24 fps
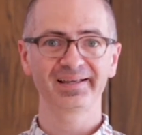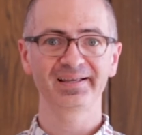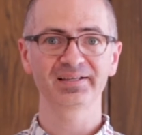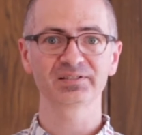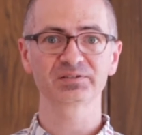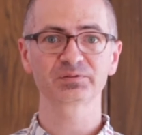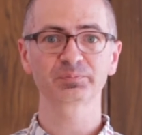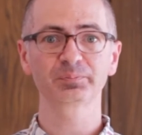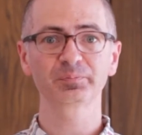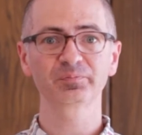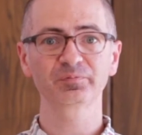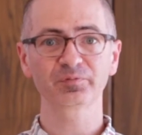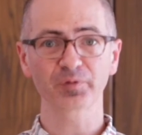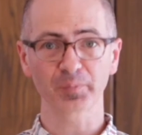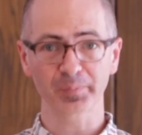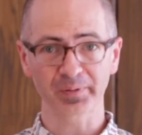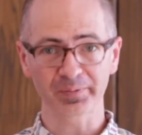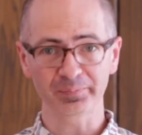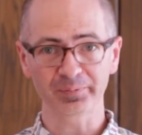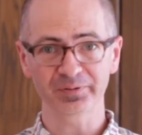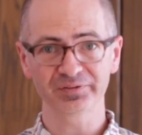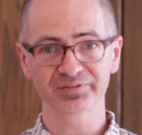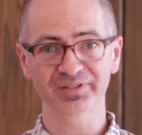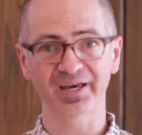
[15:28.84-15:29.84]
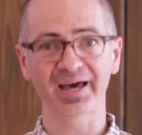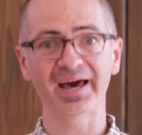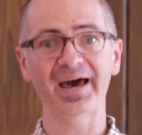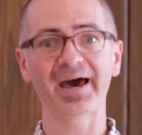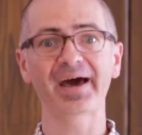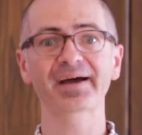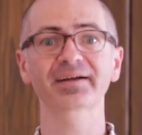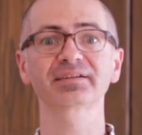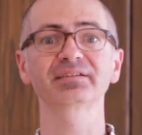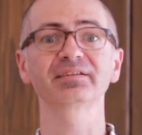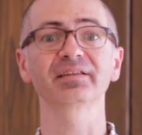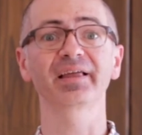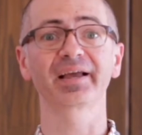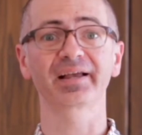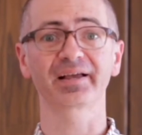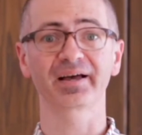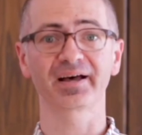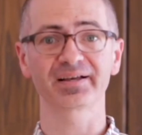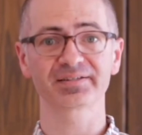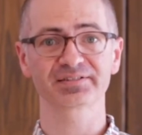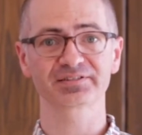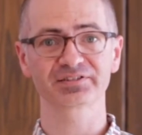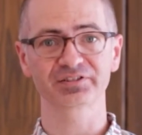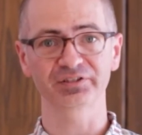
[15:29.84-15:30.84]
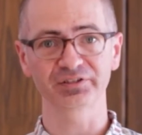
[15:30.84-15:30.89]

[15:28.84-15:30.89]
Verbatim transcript: is for people to act like us,